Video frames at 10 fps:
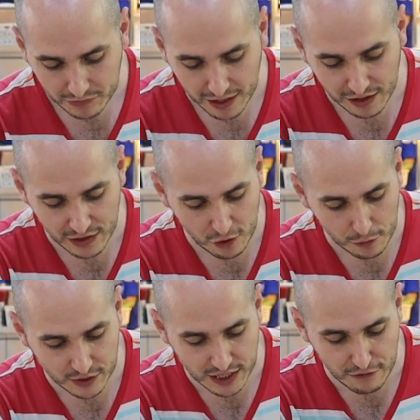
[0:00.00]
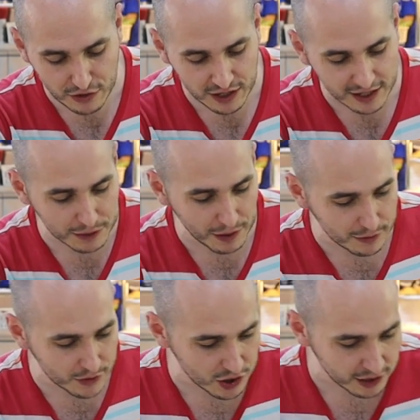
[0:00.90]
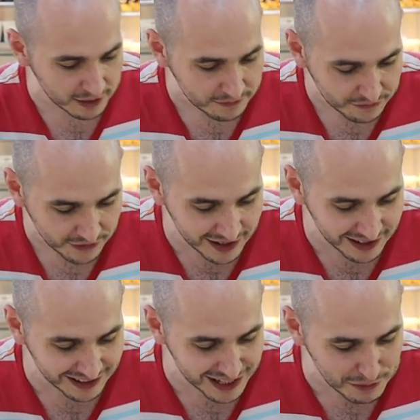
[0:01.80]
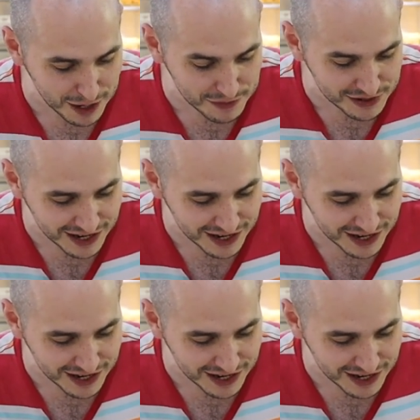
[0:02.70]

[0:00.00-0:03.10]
I think almost everything is better with chili. That's my opinion